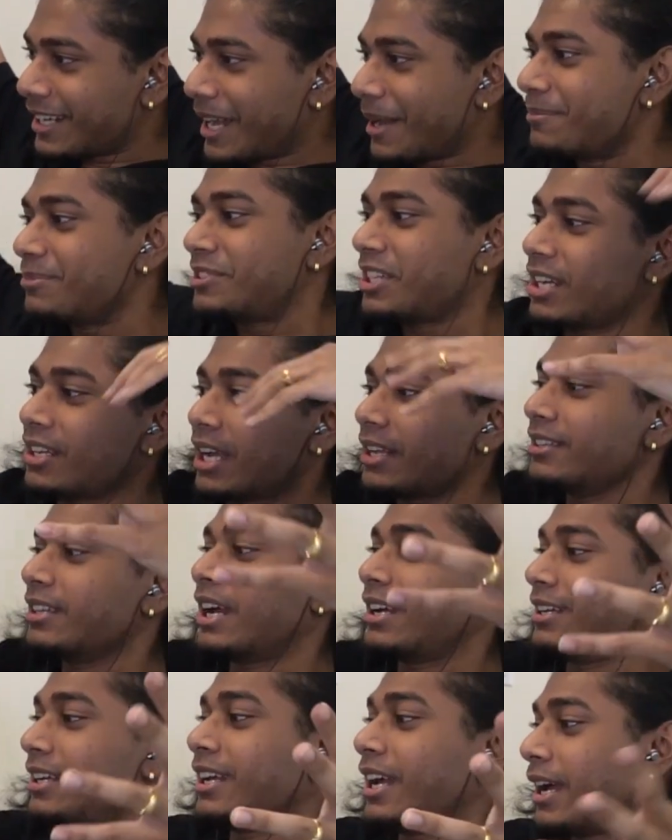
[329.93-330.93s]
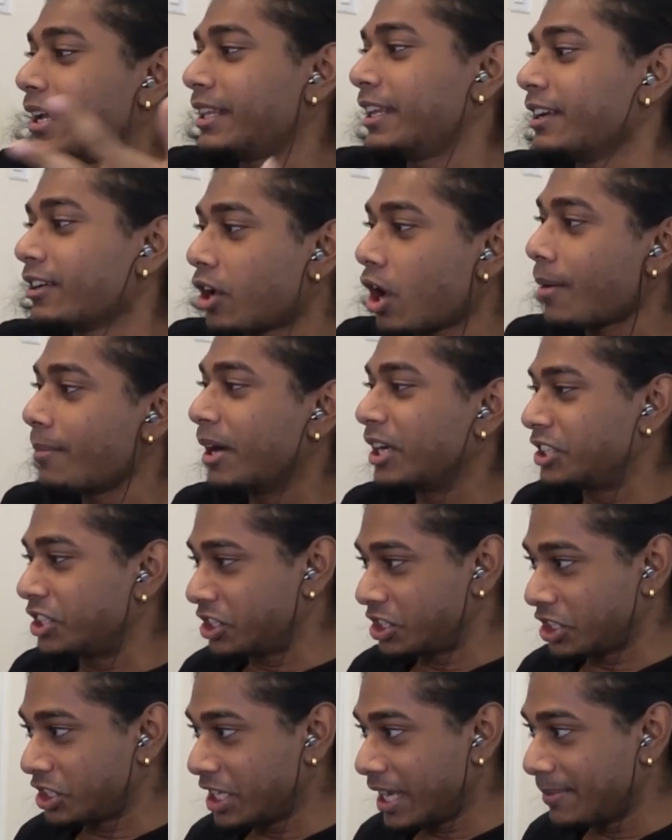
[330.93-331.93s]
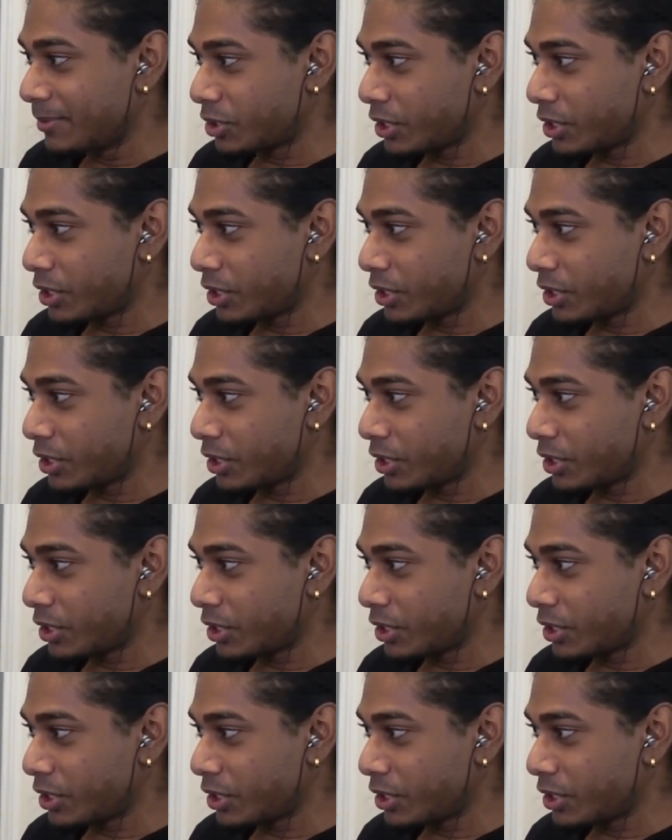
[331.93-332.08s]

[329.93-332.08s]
I'm j I didn't call much, it's the same